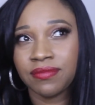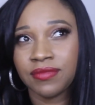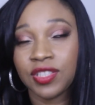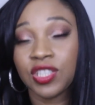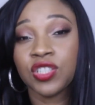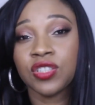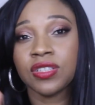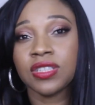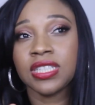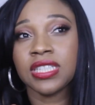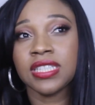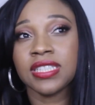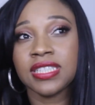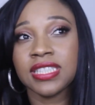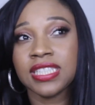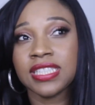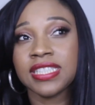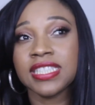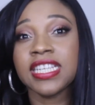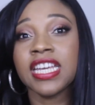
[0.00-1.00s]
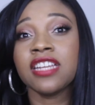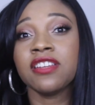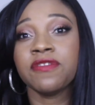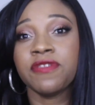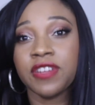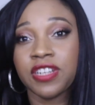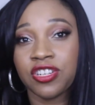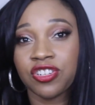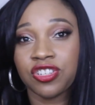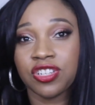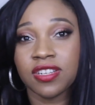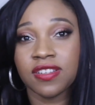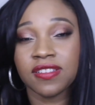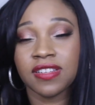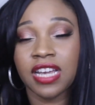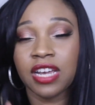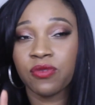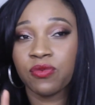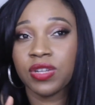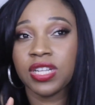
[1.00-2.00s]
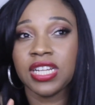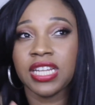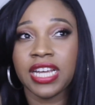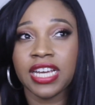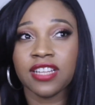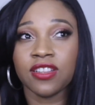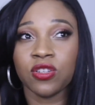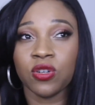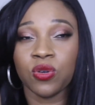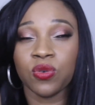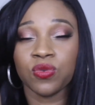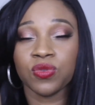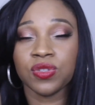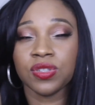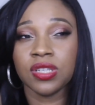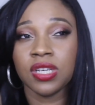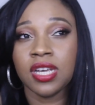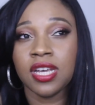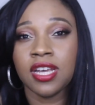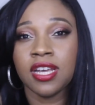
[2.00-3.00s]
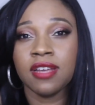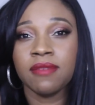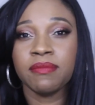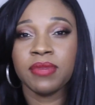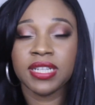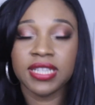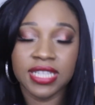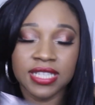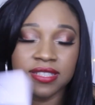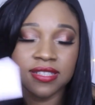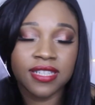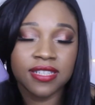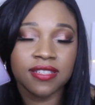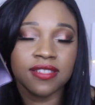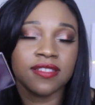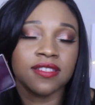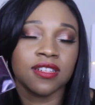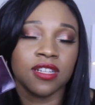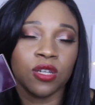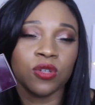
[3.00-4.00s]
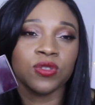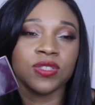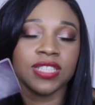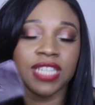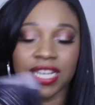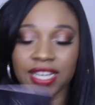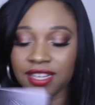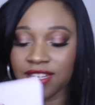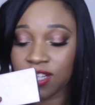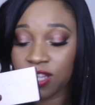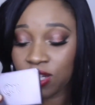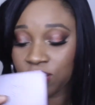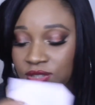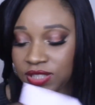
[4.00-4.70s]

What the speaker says: The skin finishes. I really like those. But this is close second.